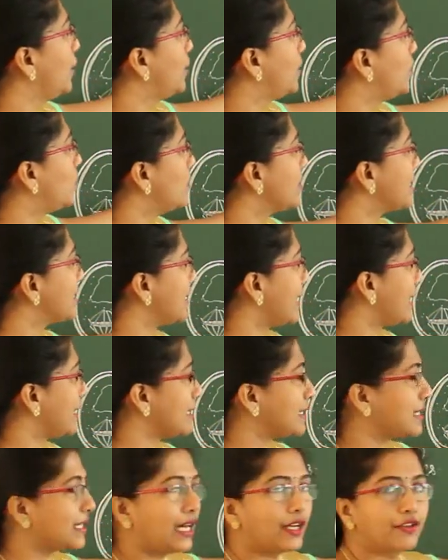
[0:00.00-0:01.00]
2
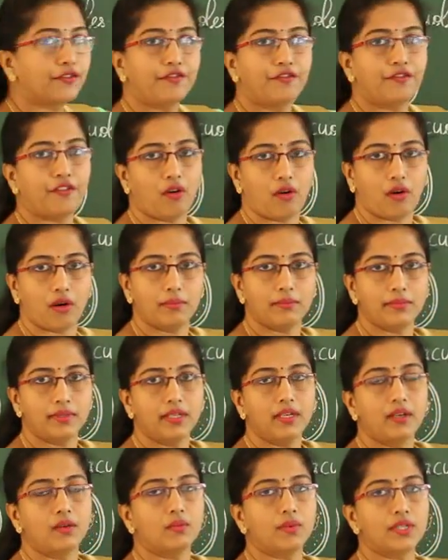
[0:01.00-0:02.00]
cells are formed
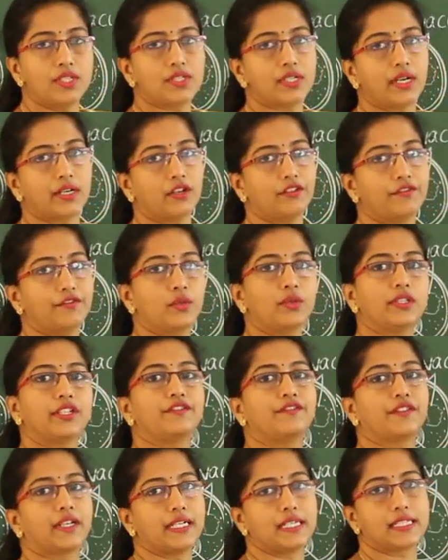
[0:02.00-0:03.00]
which are of 2
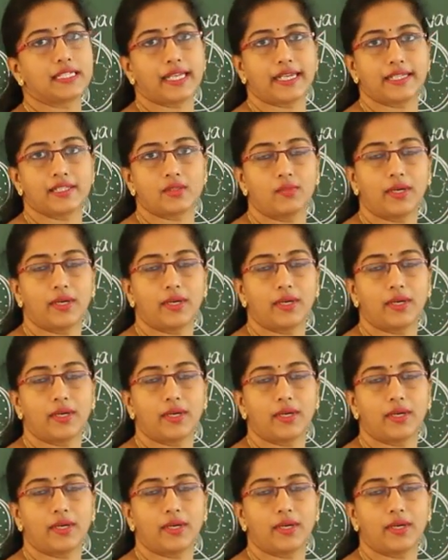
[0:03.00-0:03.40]
different size.